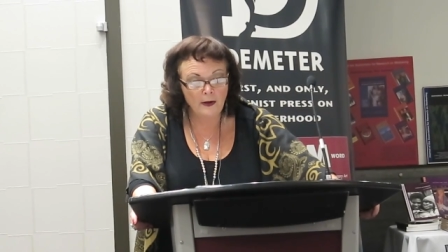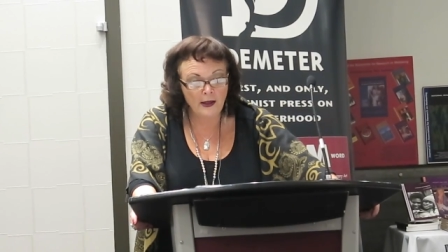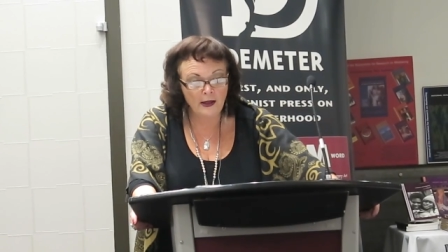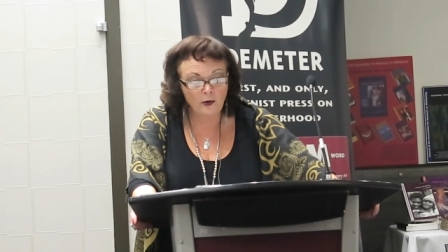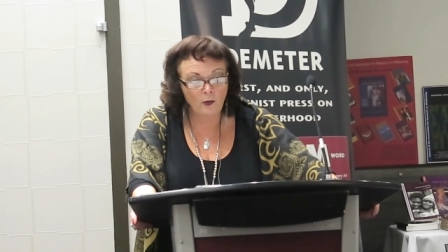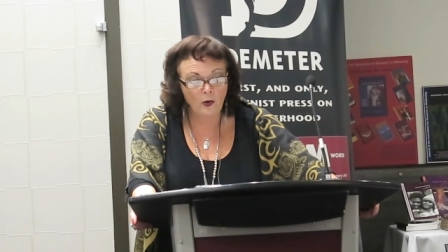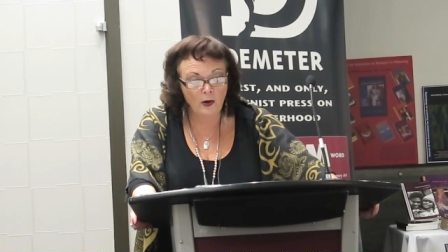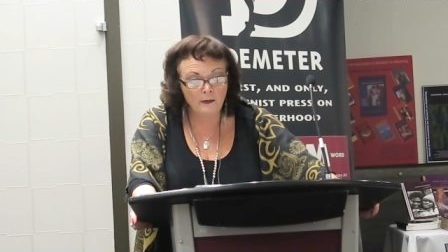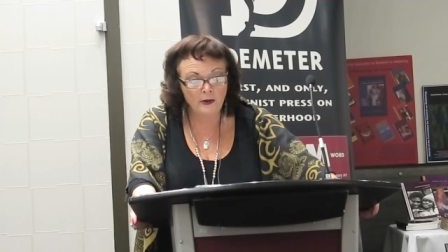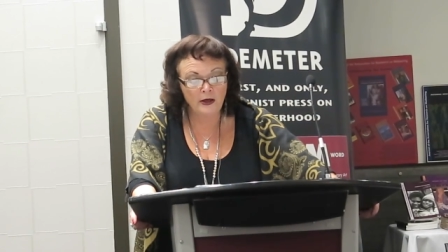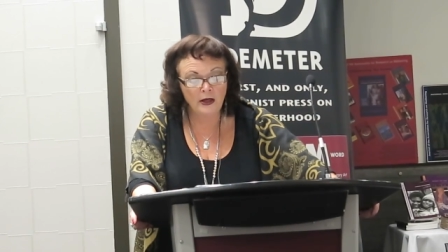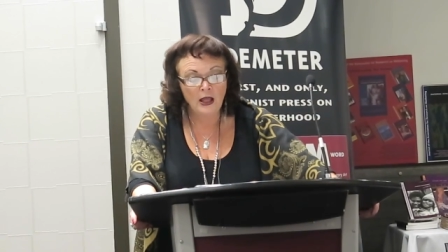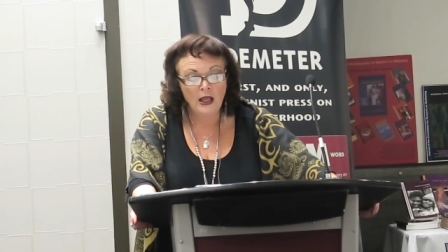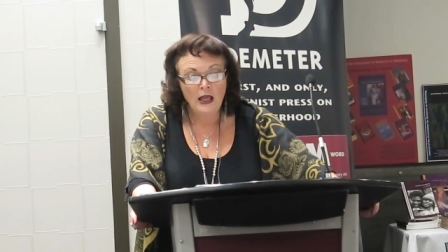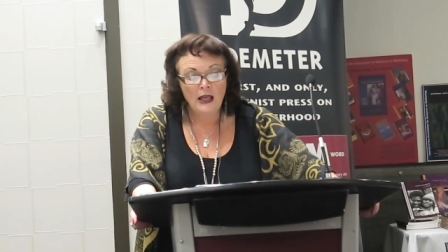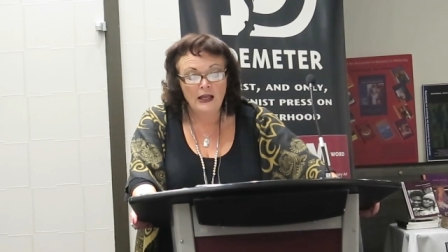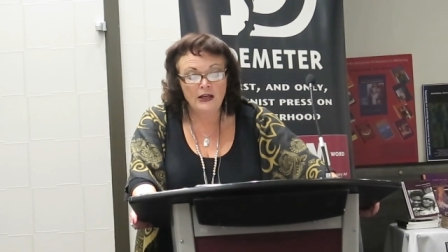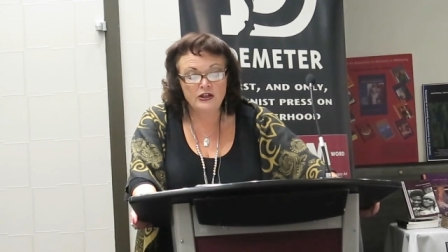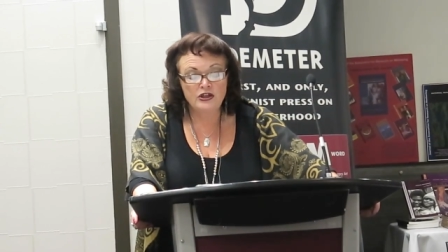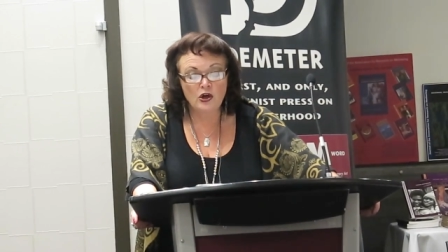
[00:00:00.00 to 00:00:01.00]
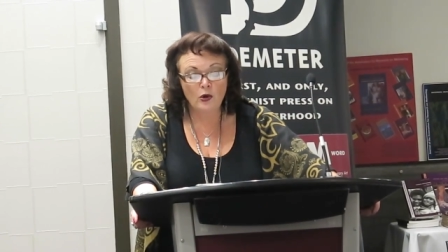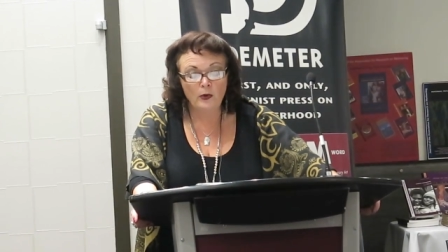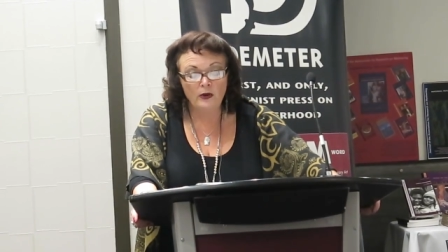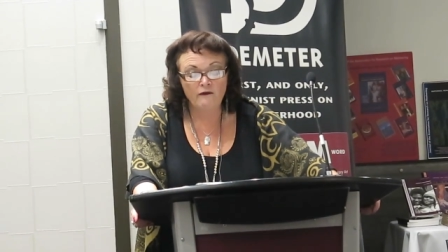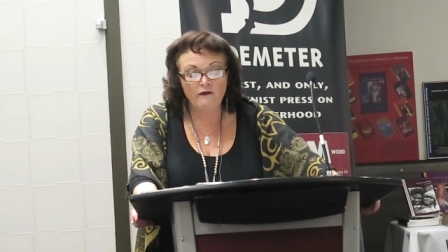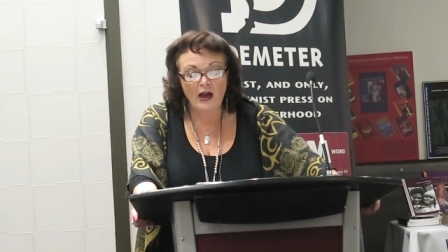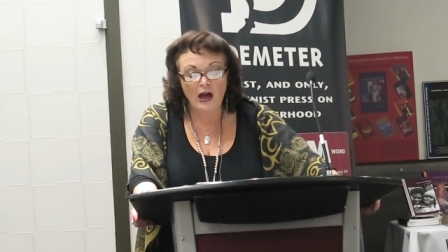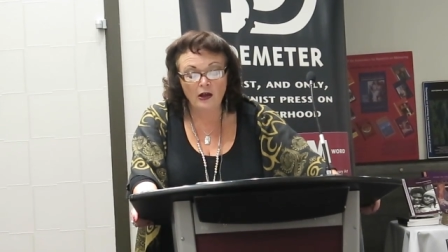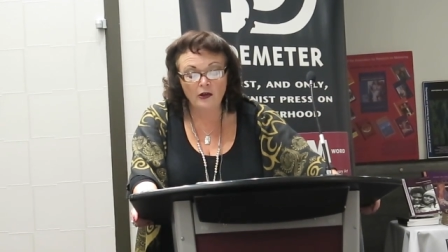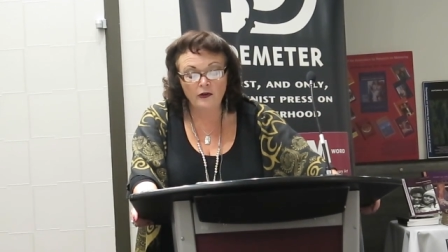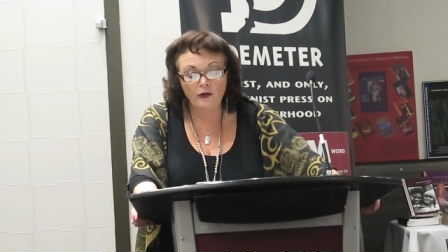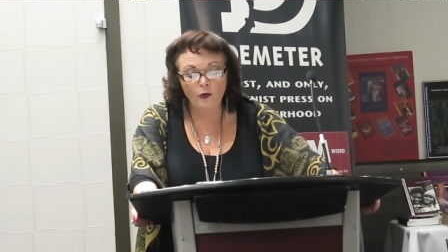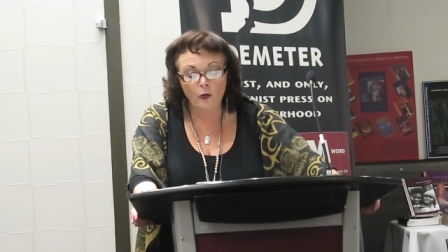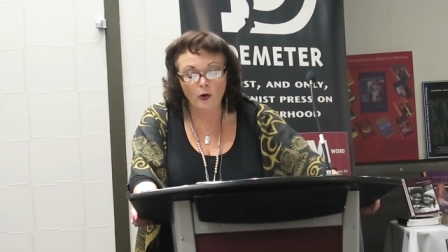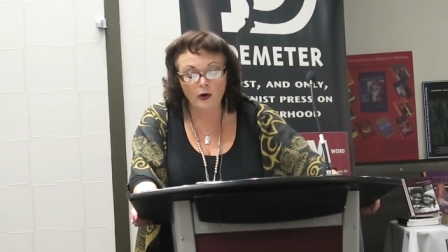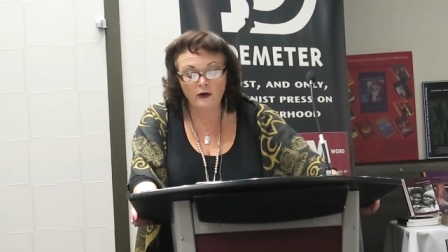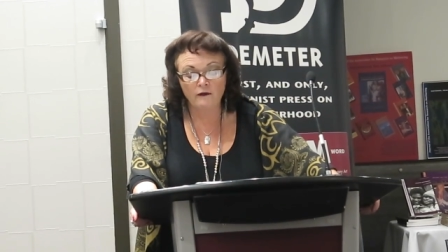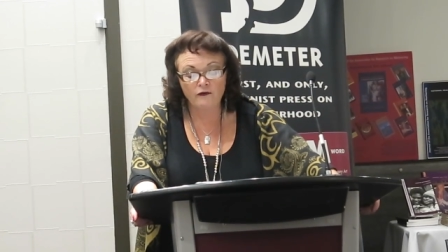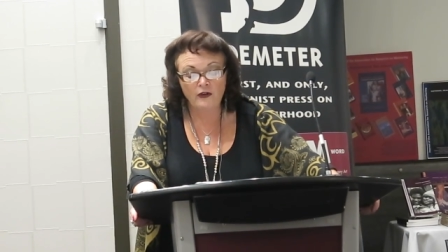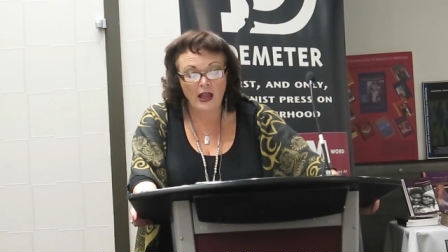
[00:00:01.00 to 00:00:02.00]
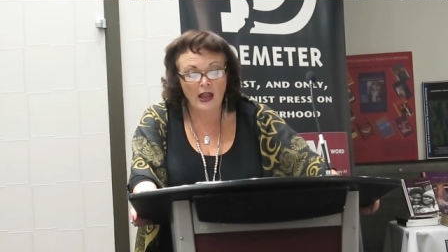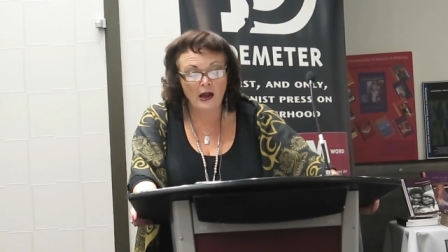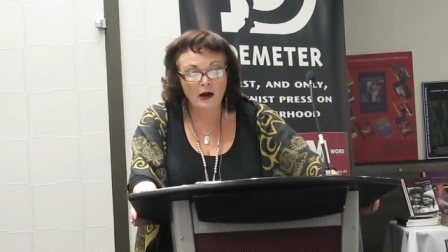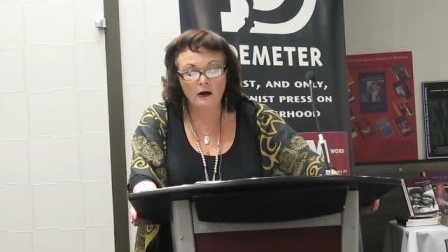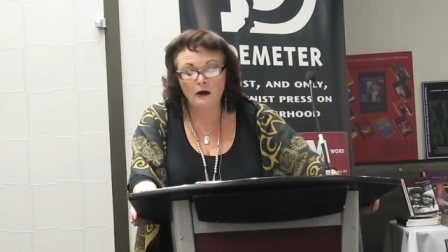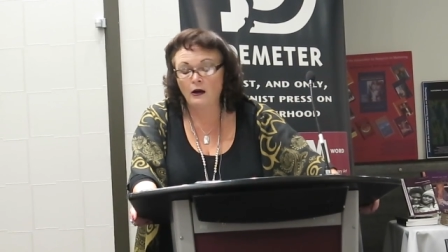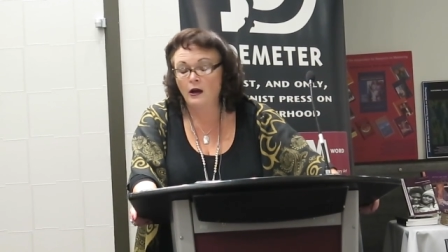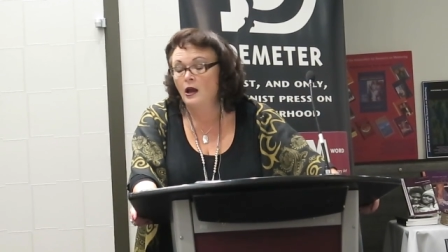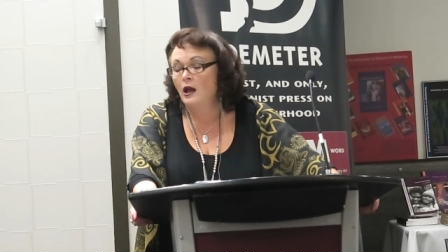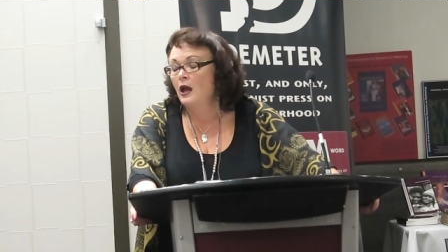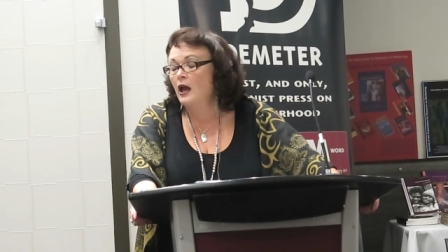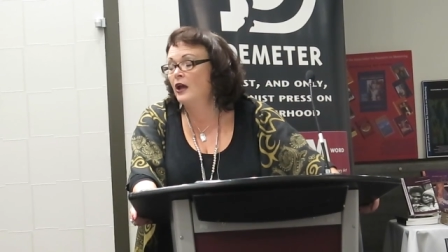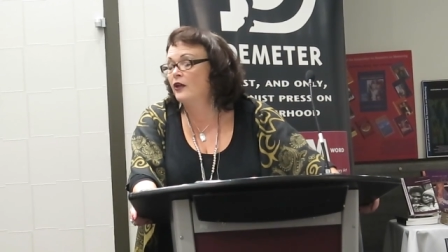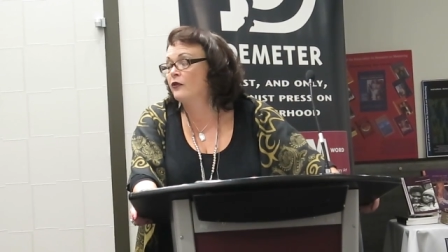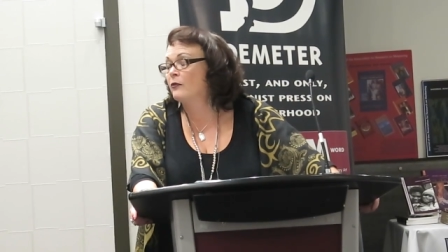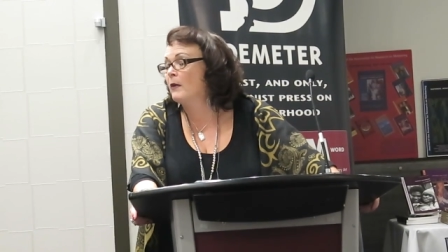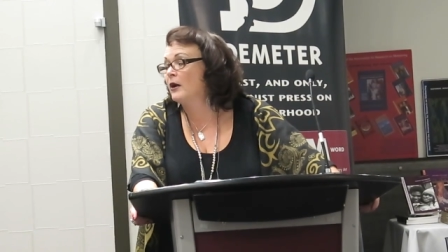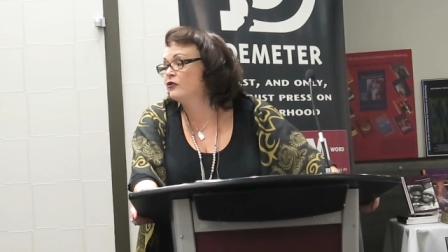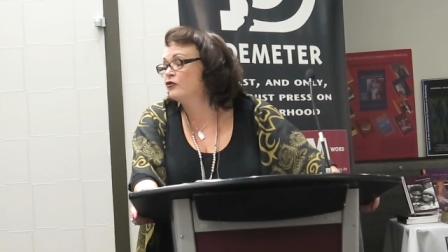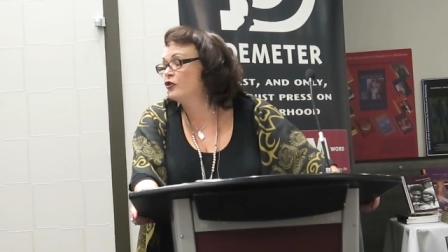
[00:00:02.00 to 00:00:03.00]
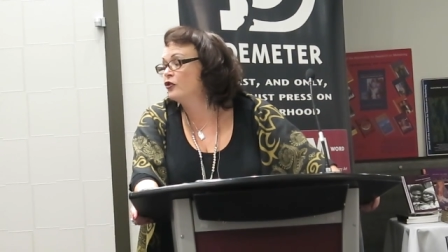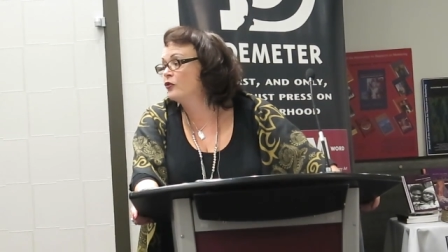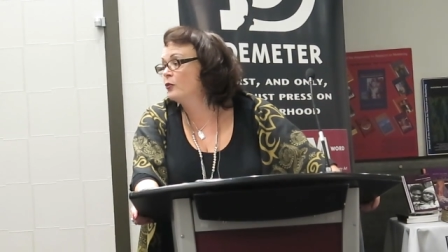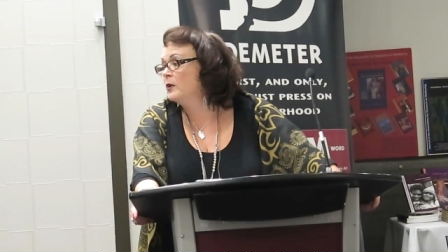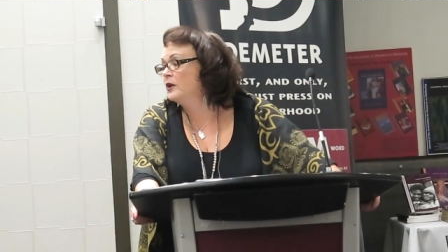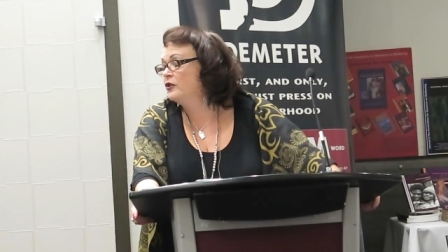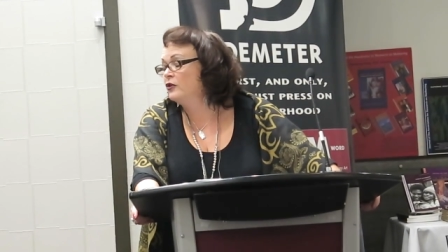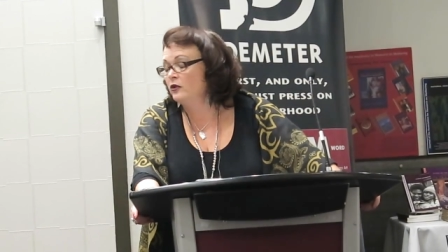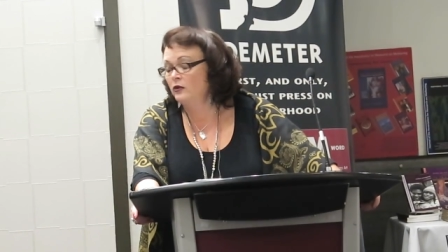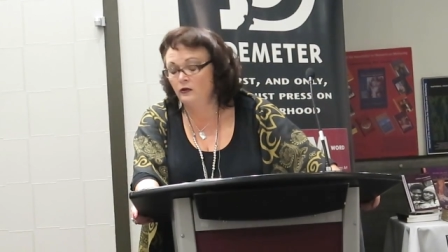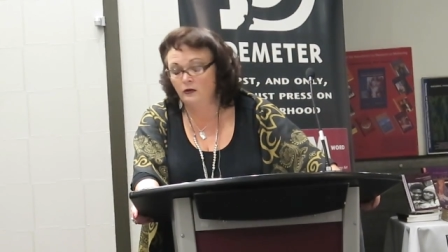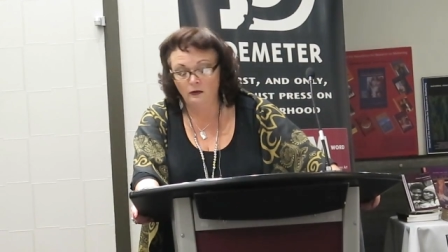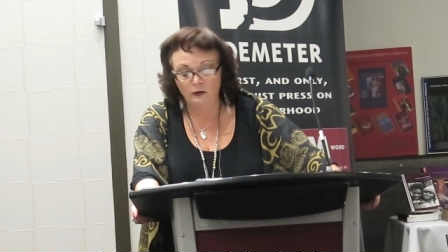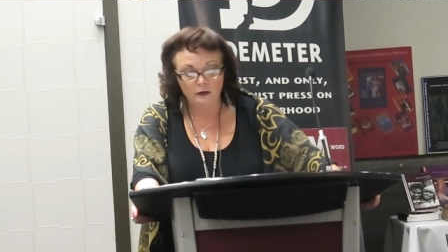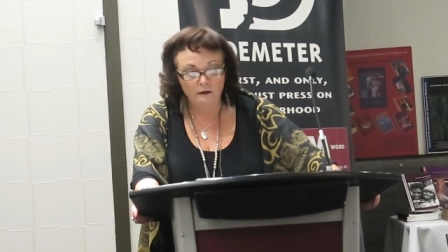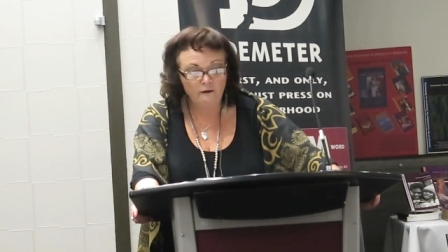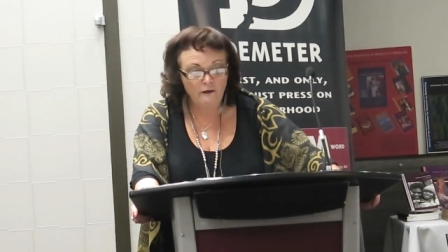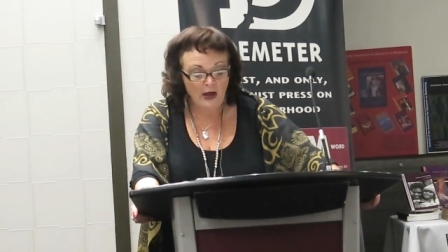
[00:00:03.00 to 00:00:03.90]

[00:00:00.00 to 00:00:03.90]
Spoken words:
and women until we value the work of care as much as we do